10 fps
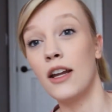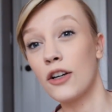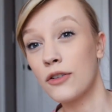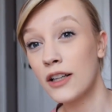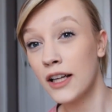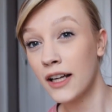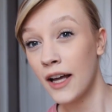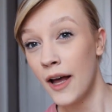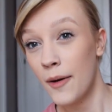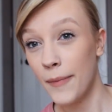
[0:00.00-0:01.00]
acrylic
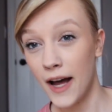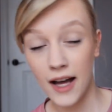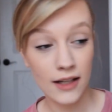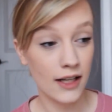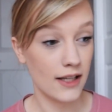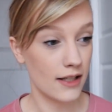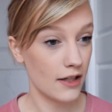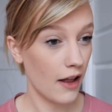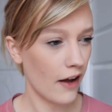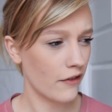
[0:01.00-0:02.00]
pad because I
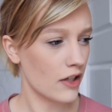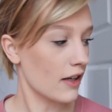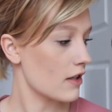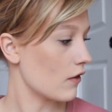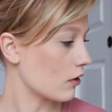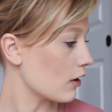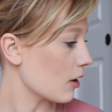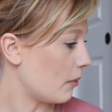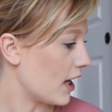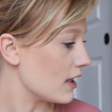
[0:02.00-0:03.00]
still have tons of
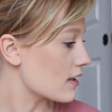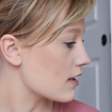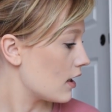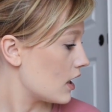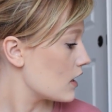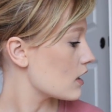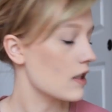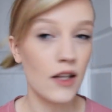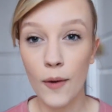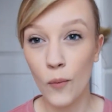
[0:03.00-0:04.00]
acrylic paints
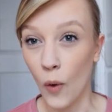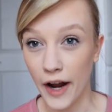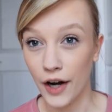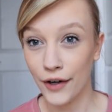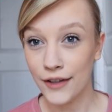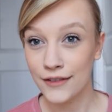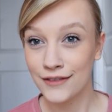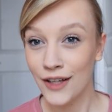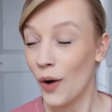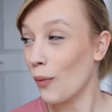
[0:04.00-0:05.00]
somewhere.
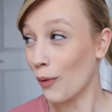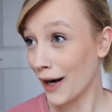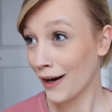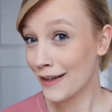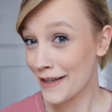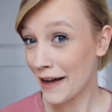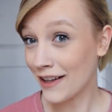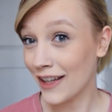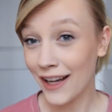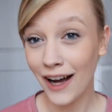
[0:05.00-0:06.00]
Where
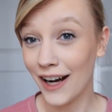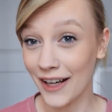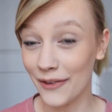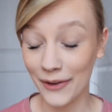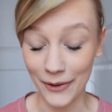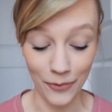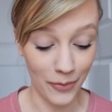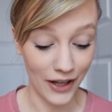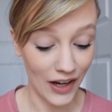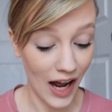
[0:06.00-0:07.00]
exactly? I don't know,
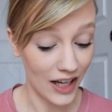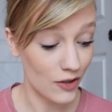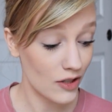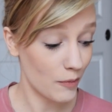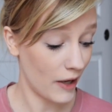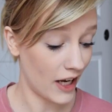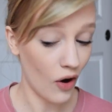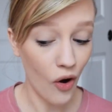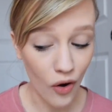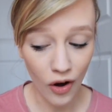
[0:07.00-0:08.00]
but I used to
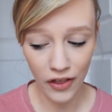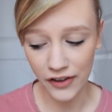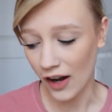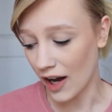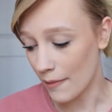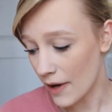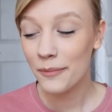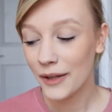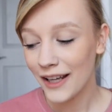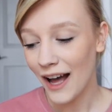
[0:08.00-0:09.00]
paint all the time.
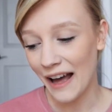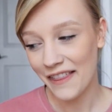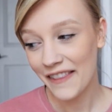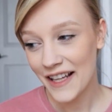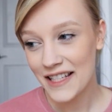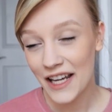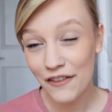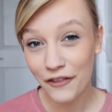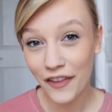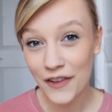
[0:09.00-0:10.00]
But yeah, I think that's
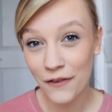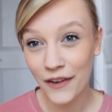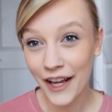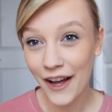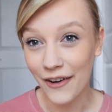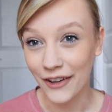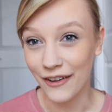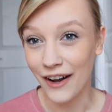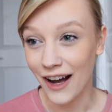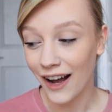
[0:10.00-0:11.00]
it for this video, you
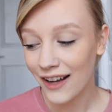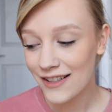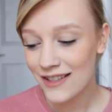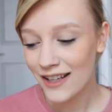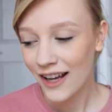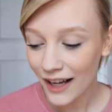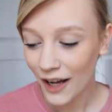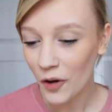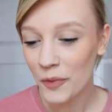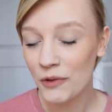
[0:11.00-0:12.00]
guys. I
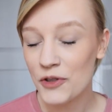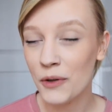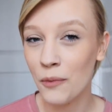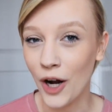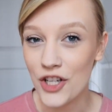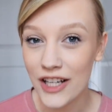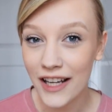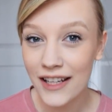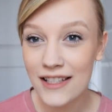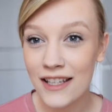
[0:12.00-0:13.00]
hope you enjoyed watching
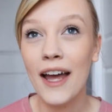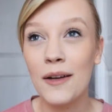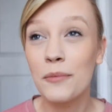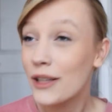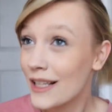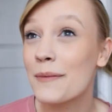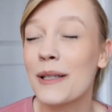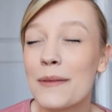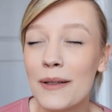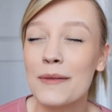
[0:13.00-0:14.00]
it. And please,
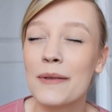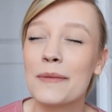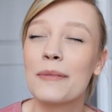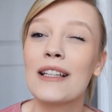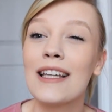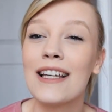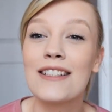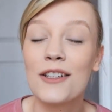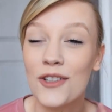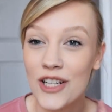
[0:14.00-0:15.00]
please, please, please,
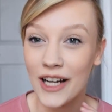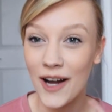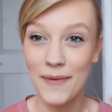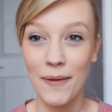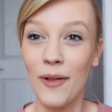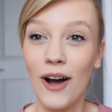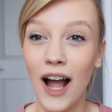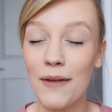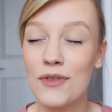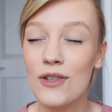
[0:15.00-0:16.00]
please go check out my blog.
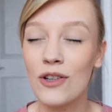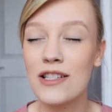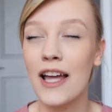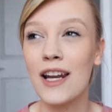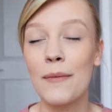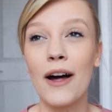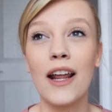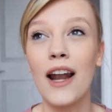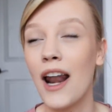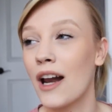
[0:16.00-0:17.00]
I'm so excited about
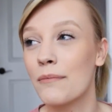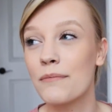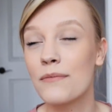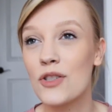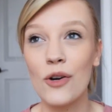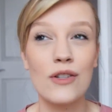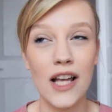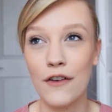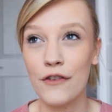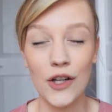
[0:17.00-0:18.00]
it, and I'm so
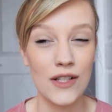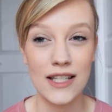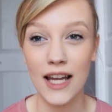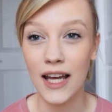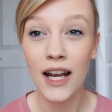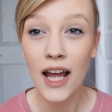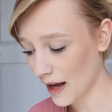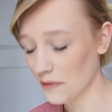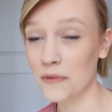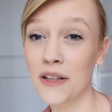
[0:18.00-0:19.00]
excited for you to see it.
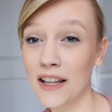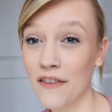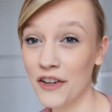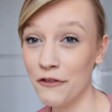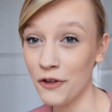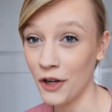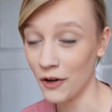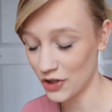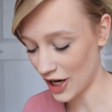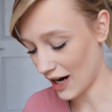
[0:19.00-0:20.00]
I would really love it if you could
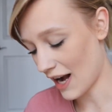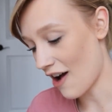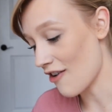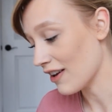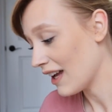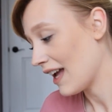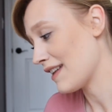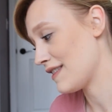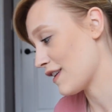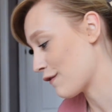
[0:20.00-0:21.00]
go check it out
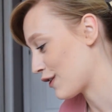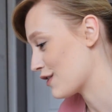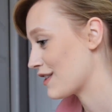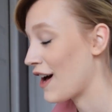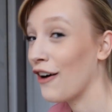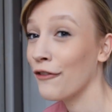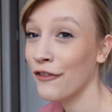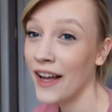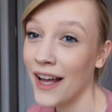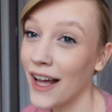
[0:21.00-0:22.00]
and see for
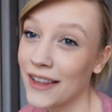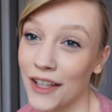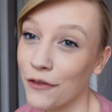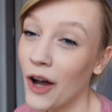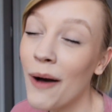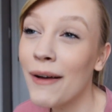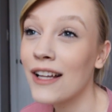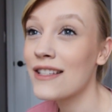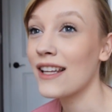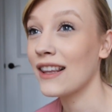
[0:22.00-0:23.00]
yourself and leave
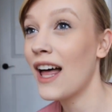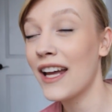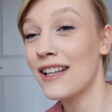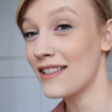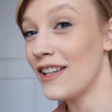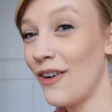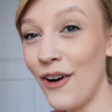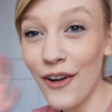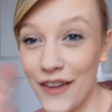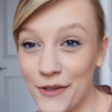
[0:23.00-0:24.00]
comments and likes and
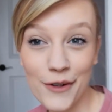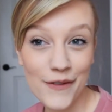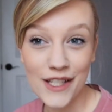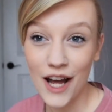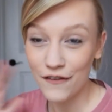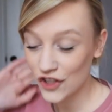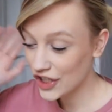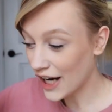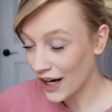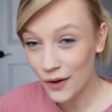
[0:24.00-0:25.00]
all that sort of stuff.
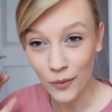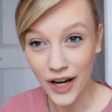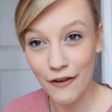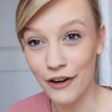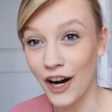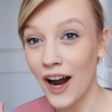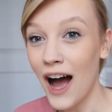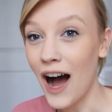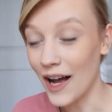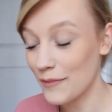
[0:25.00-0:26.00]
Share it, whatever.
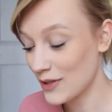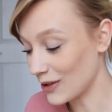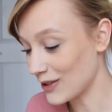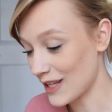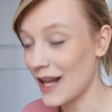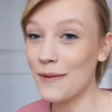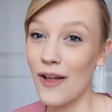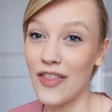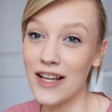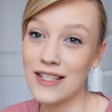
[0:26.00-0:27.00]
I'm so excited
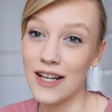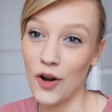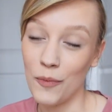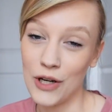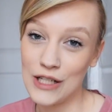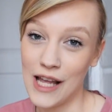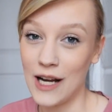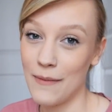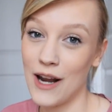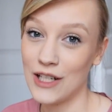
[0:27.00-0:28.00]
about this, and I hope you're
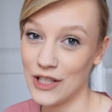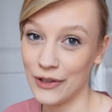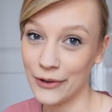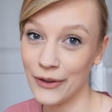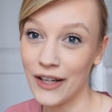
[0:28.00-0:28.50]
excited about it too.